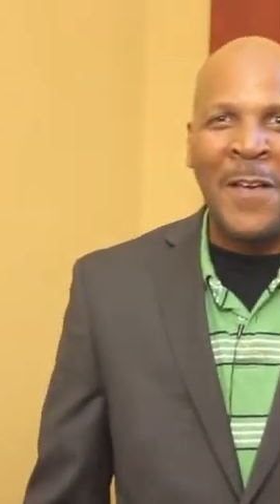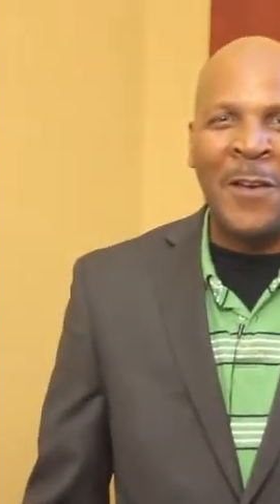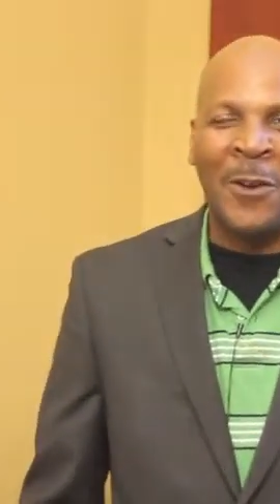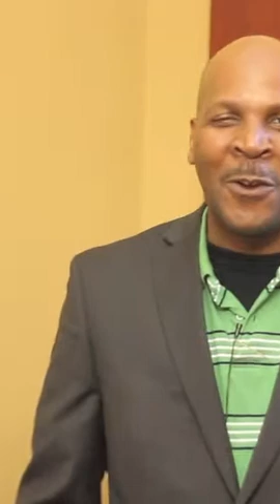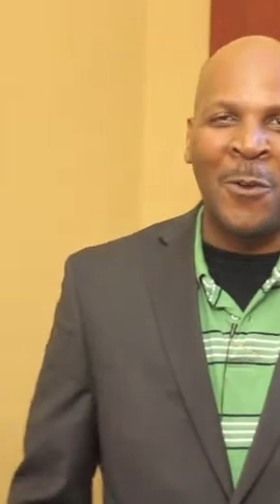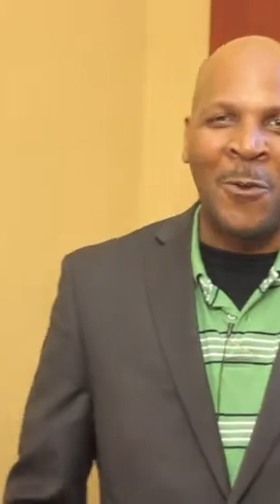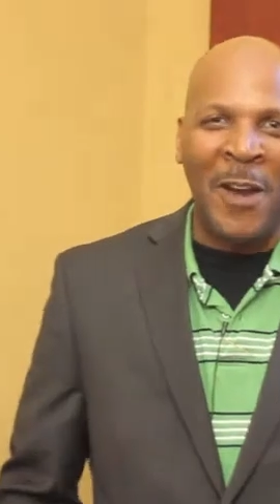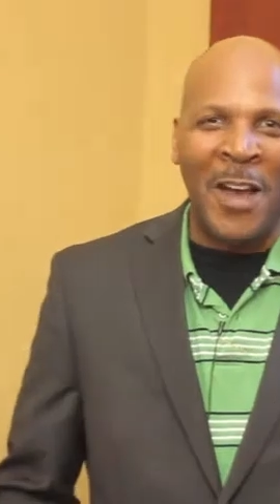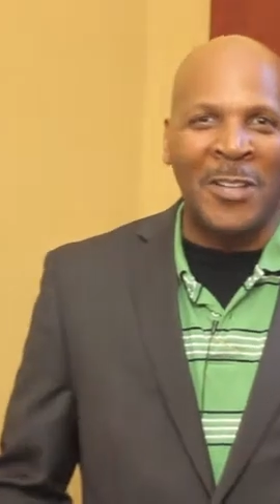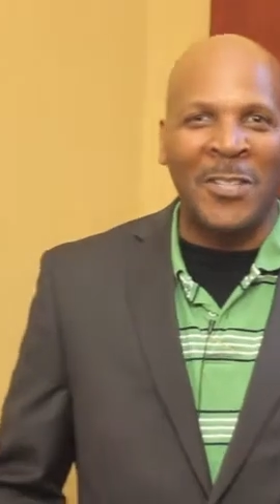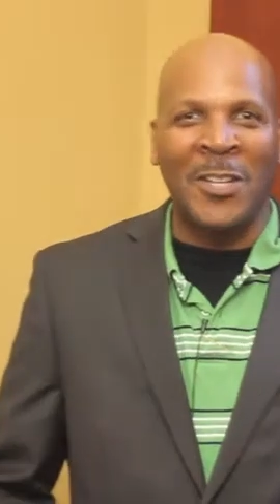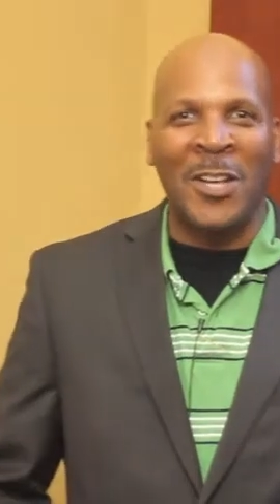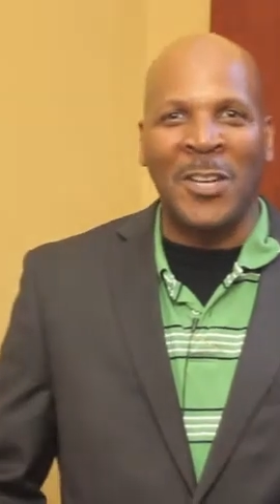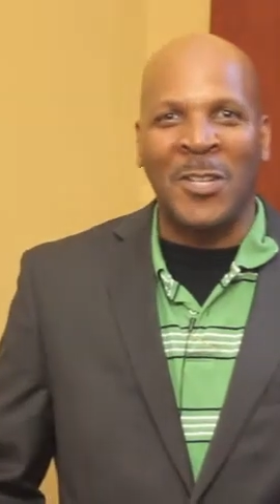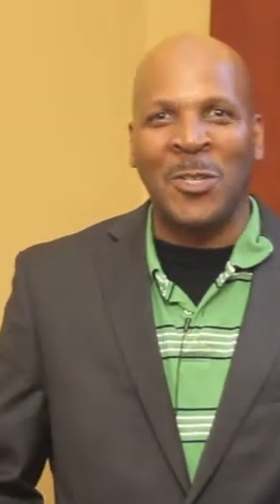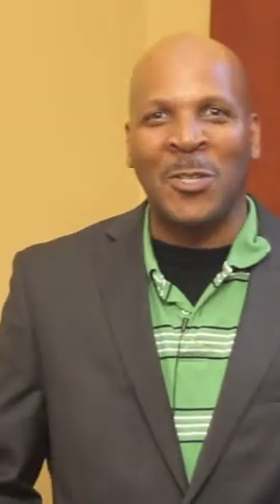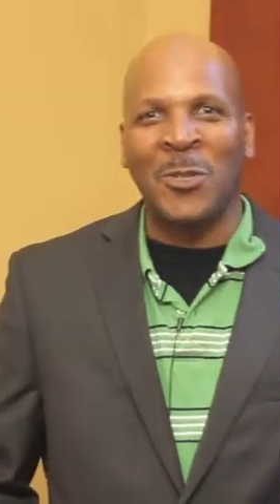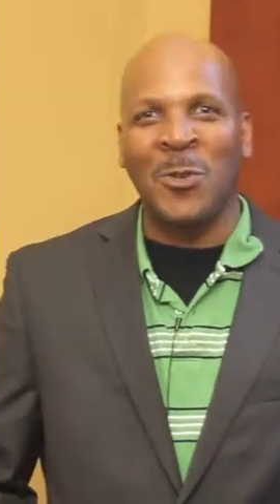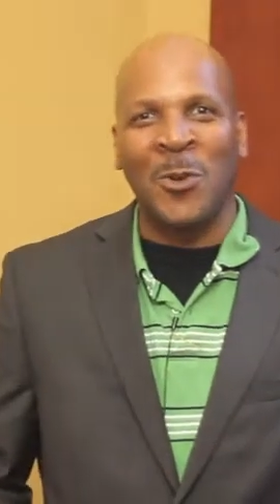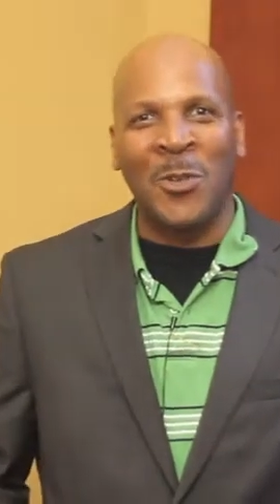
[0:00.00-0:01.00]

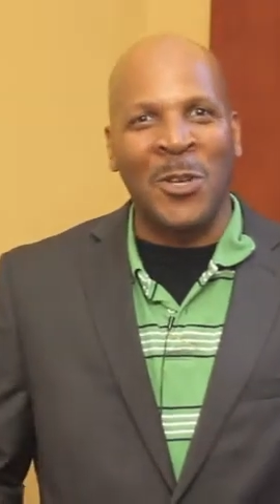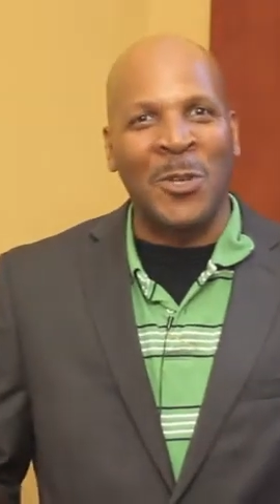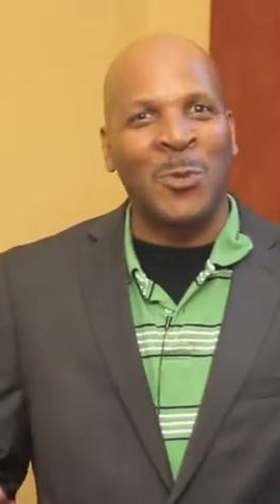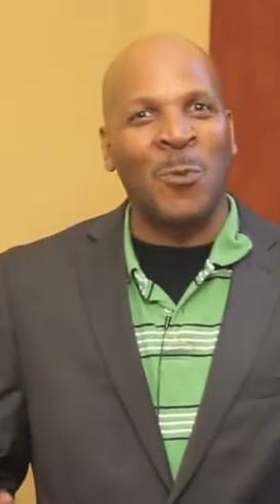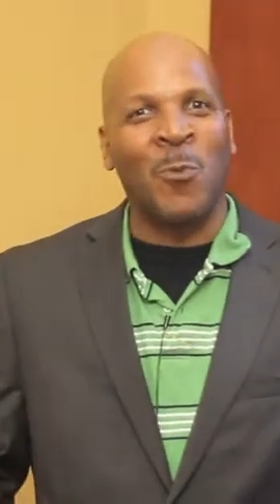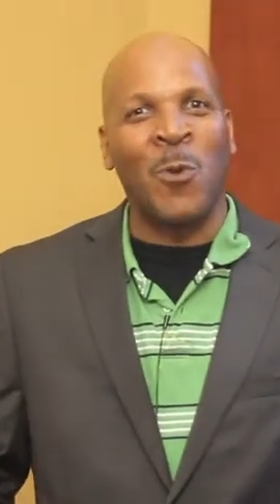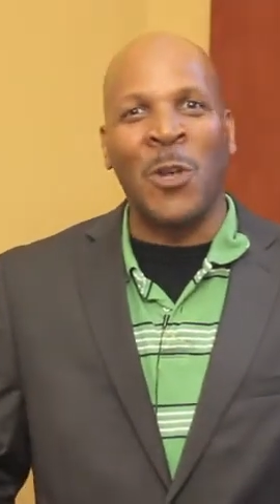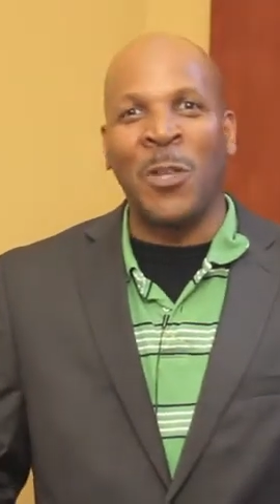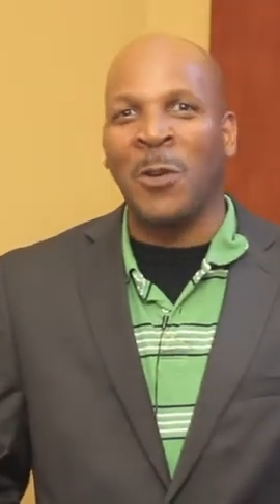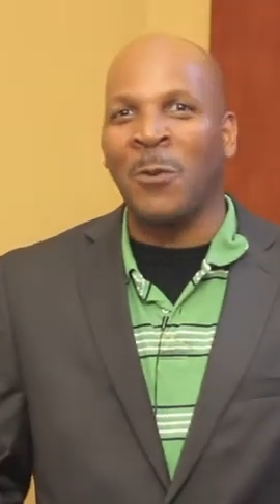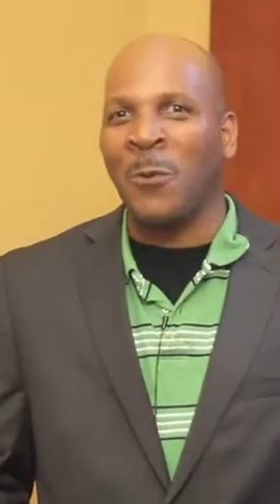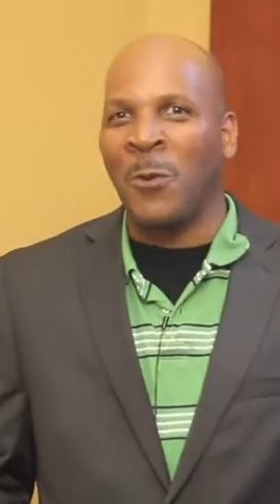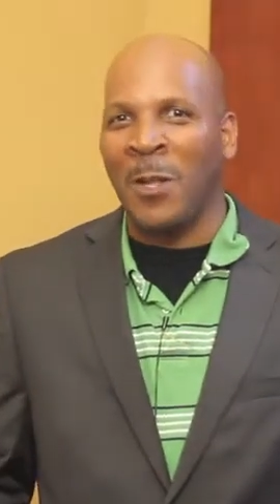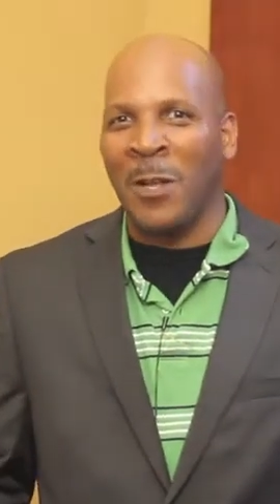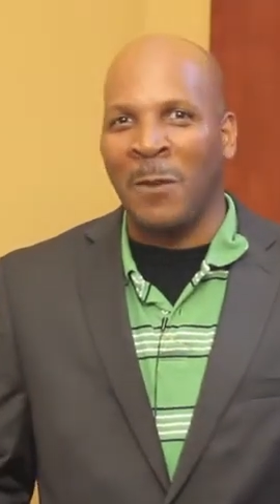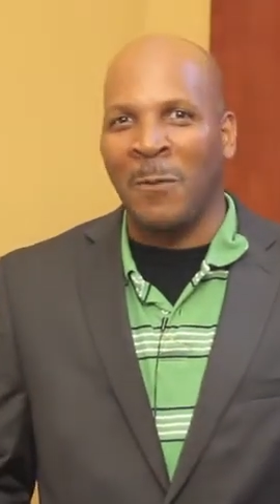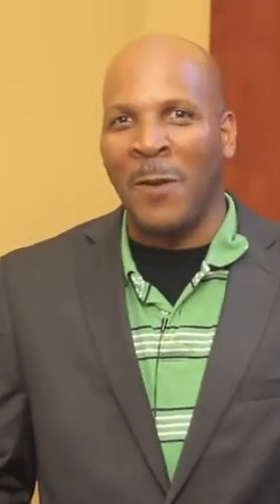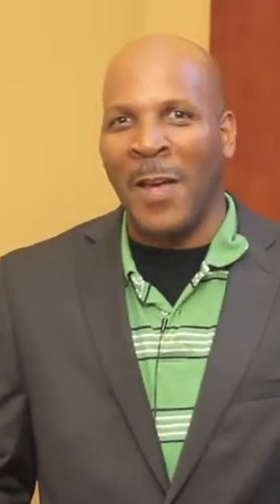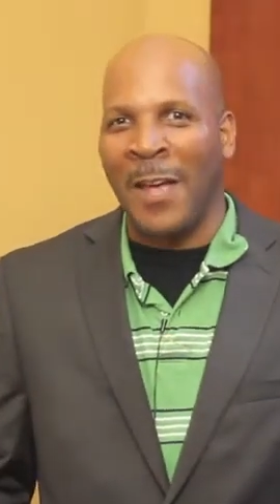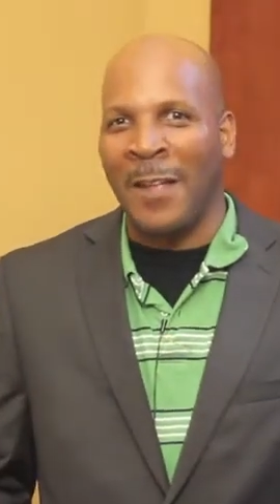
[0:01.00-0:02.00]
Congratulations on this wonderful
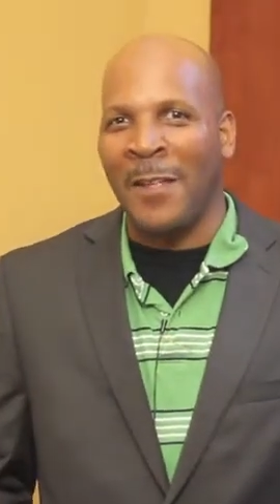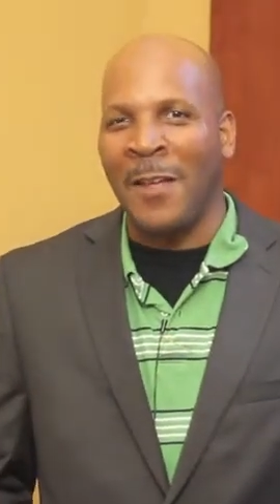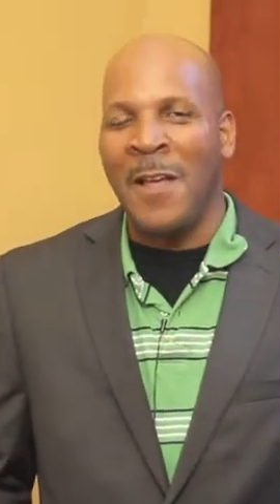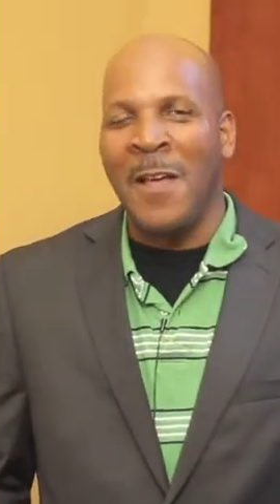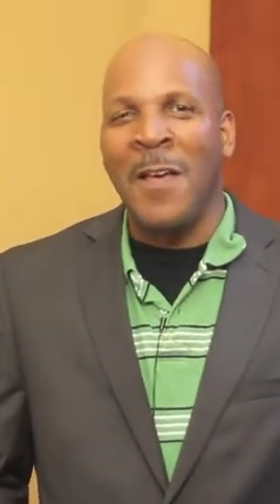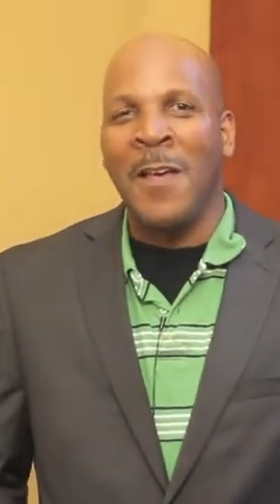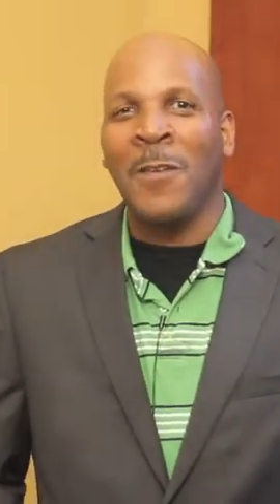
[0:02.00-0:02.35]
event.